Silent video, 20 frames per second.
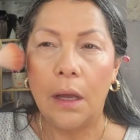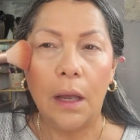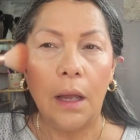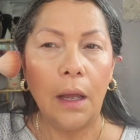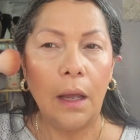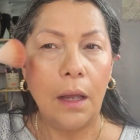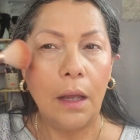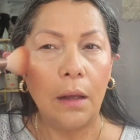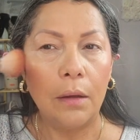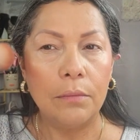
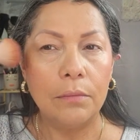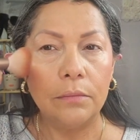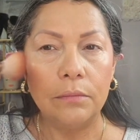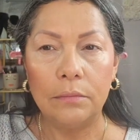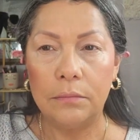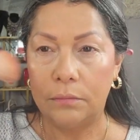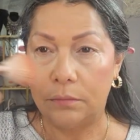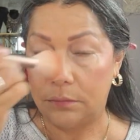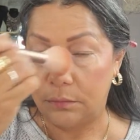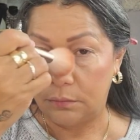
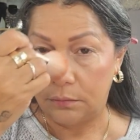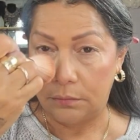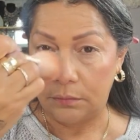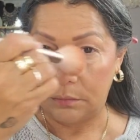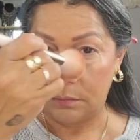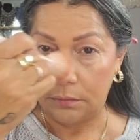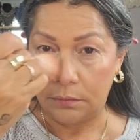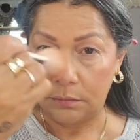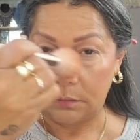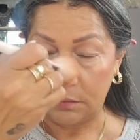
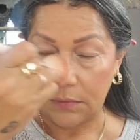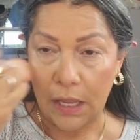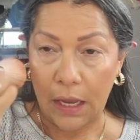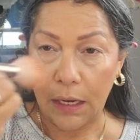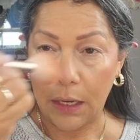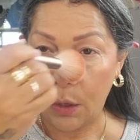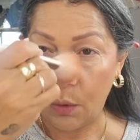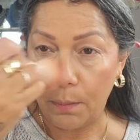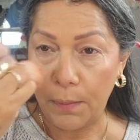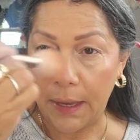a
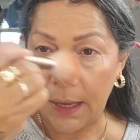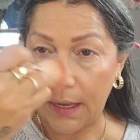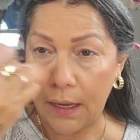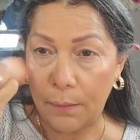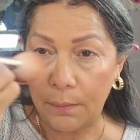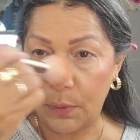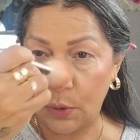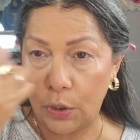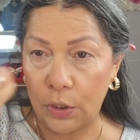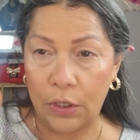no
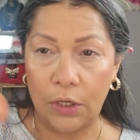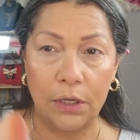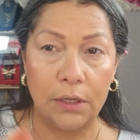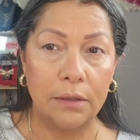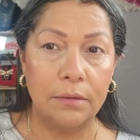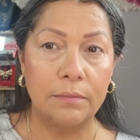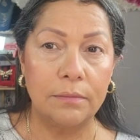makeup look.